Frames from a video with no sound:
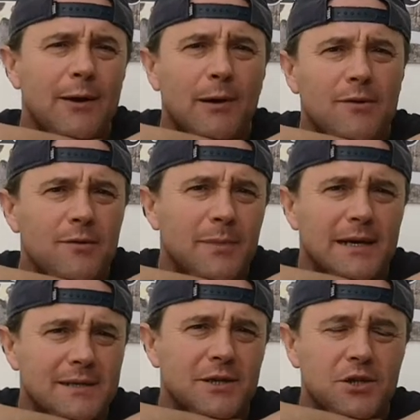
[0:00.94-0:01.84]
Hi, welcome
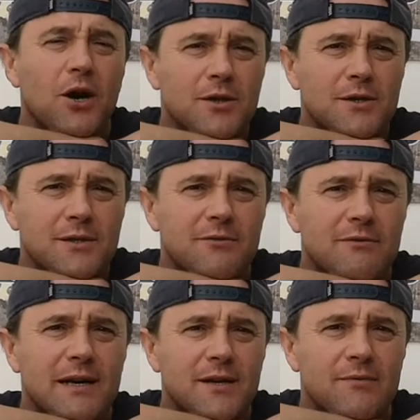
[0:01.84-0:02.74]
back to Jons
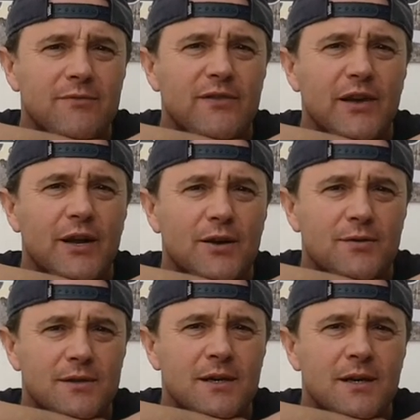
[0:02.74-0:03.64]
Random
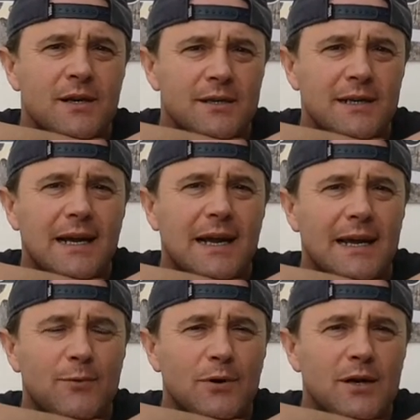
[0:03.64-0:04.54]
Reviews.
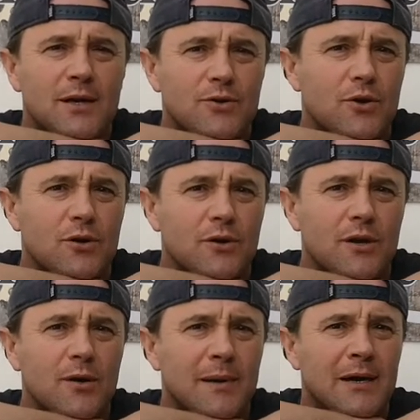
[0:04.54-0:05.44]
Today we're going to
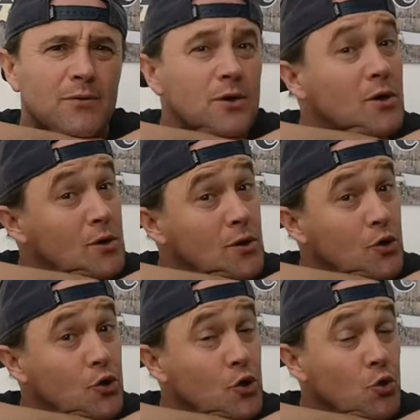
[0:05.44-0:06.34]
talk about
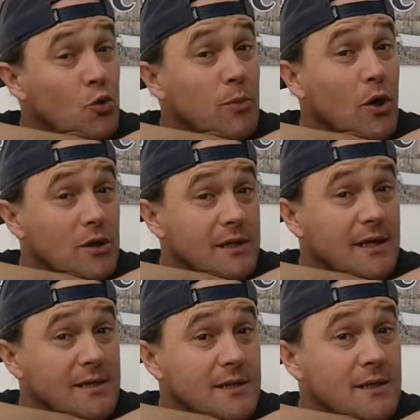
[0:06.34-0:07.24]

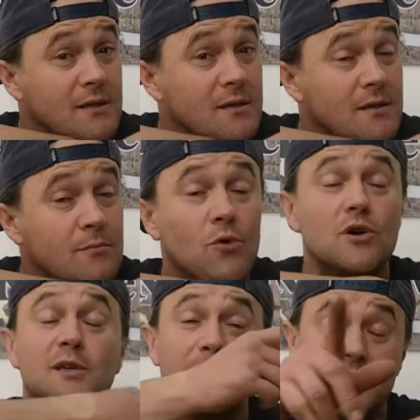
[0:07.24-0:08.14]
toolboxes.
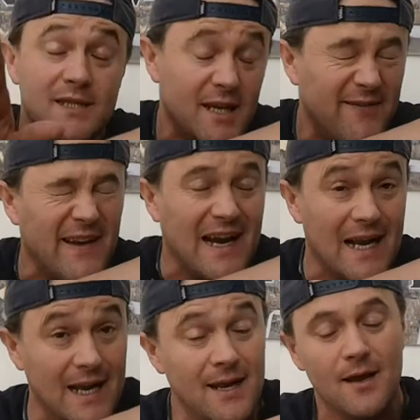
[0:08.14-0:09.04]
More
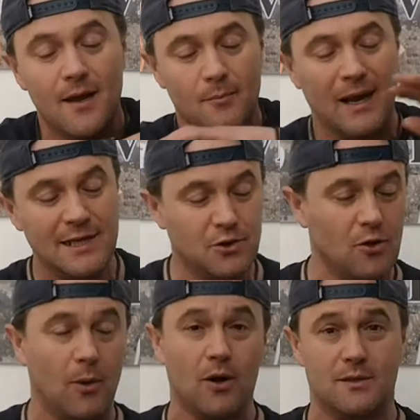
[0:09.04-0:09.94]
specifically, my
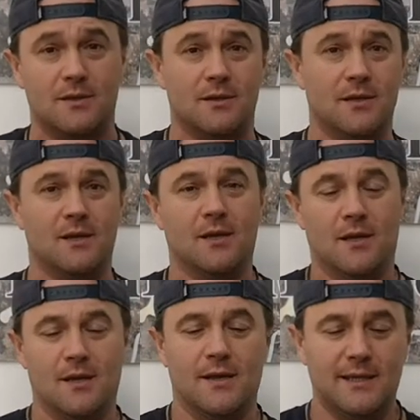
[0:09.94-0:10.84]
toolbox.
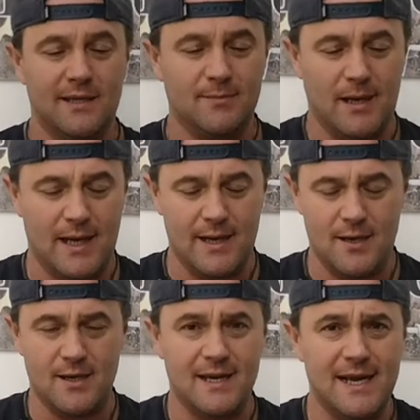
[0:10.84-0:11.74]
This is
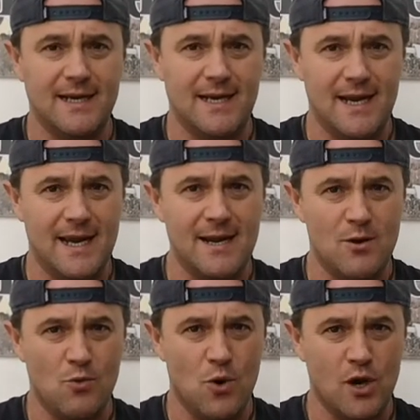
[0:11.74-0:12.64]
my
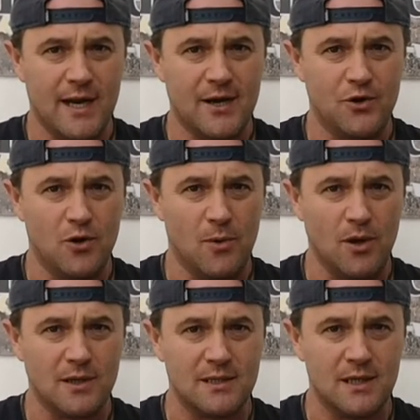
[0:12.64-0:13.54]
day-to-day working
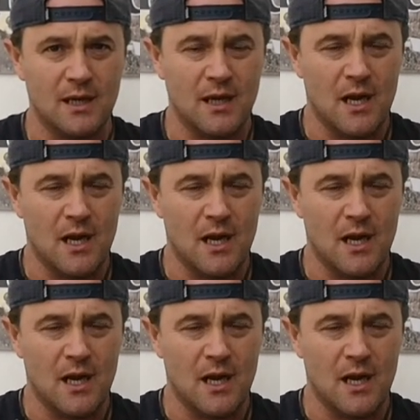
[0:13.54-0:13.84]
toolbox.